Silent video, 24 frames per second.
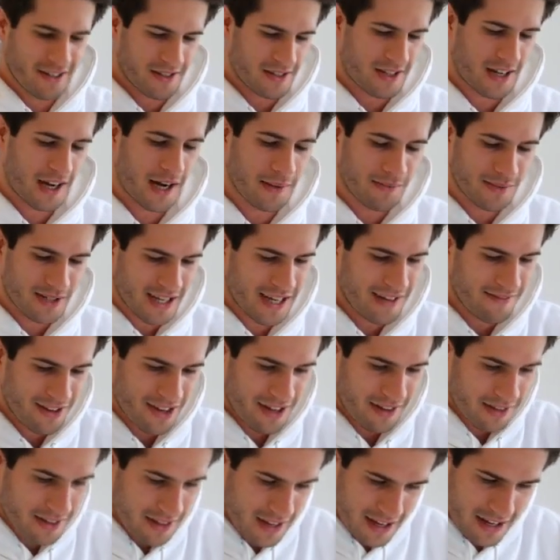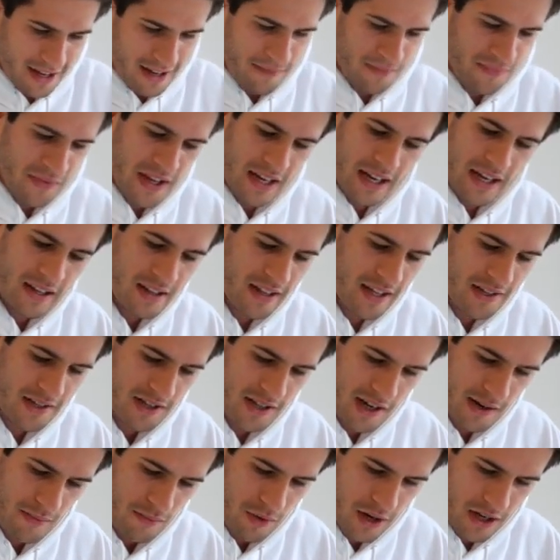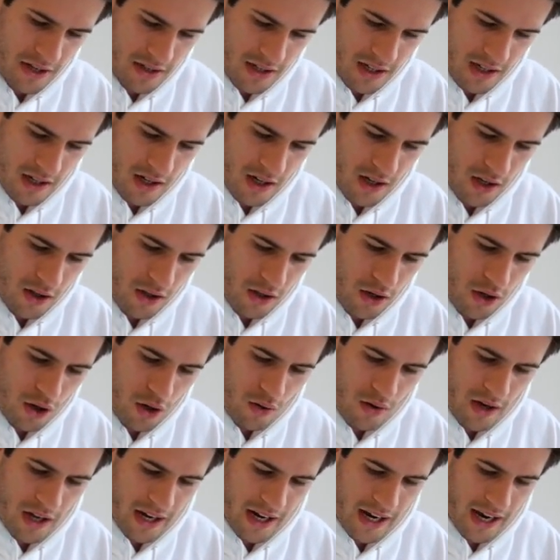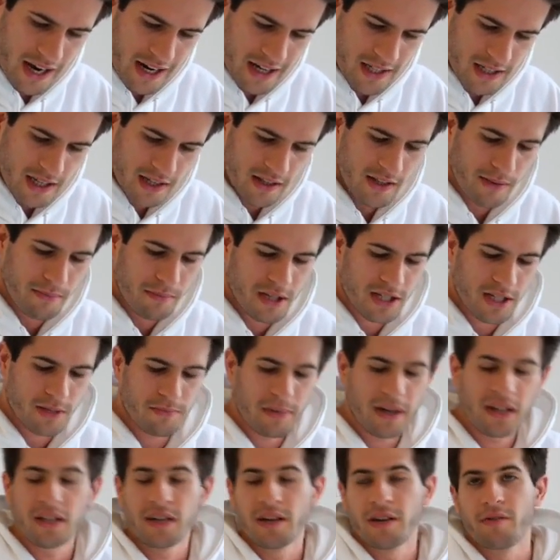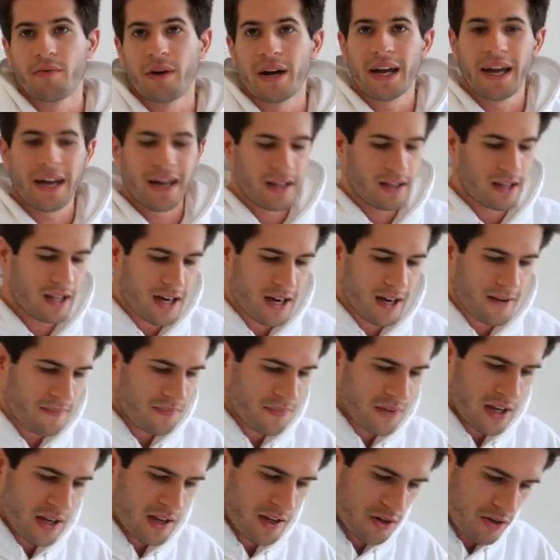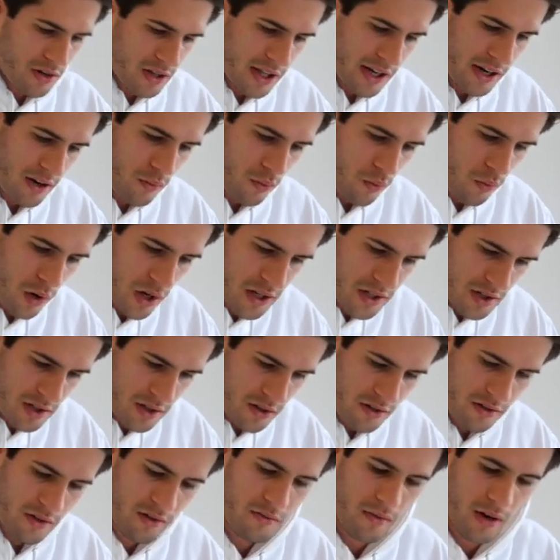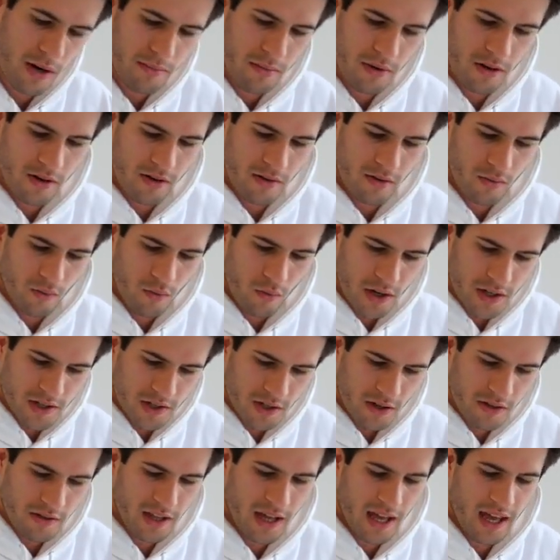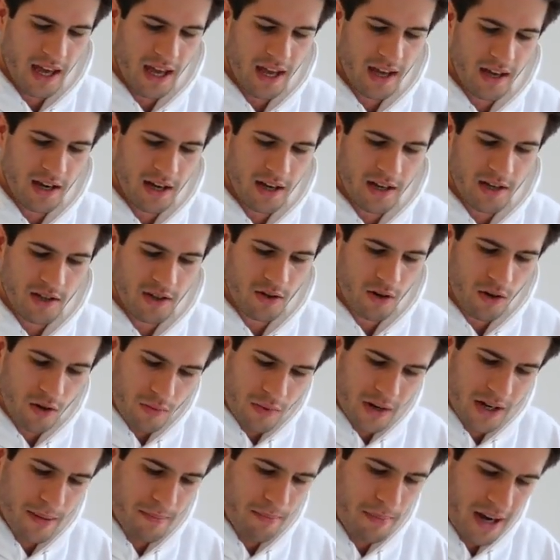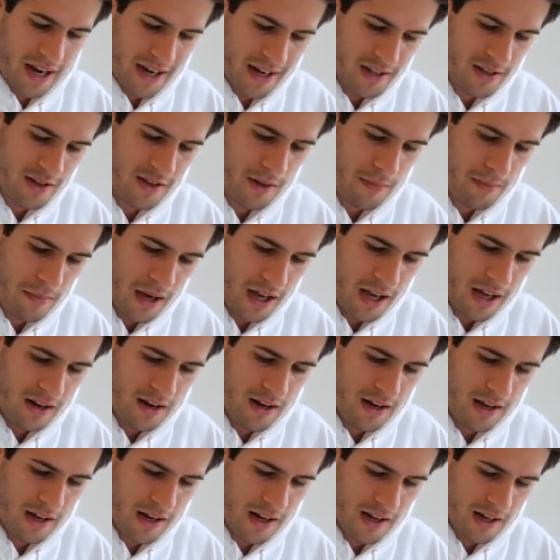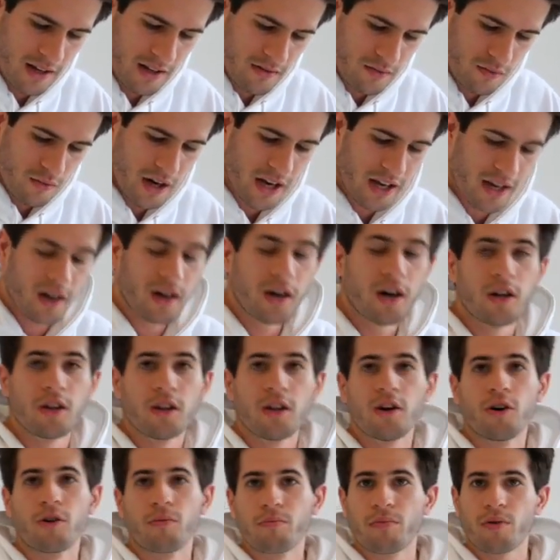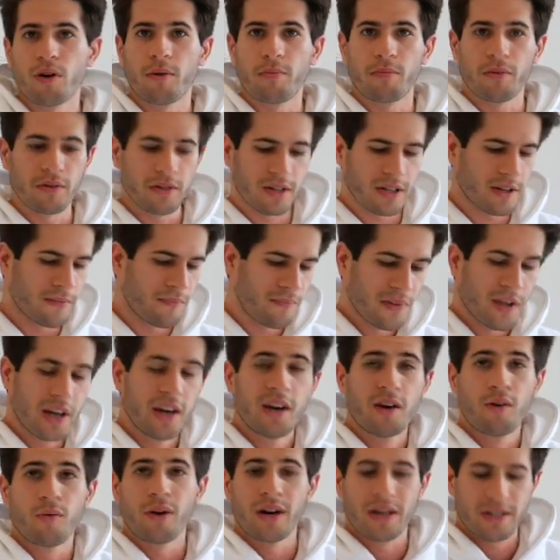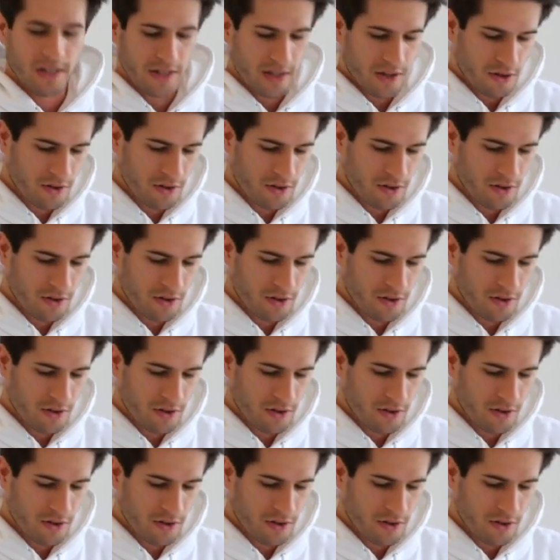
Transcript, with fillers: and time-saving thing. Let's say I'm writing hello and I accidentally misspell it and write hella. You click once on the rubber, once on the A, and it's already back to the pen and I can write hello properly. Whereas in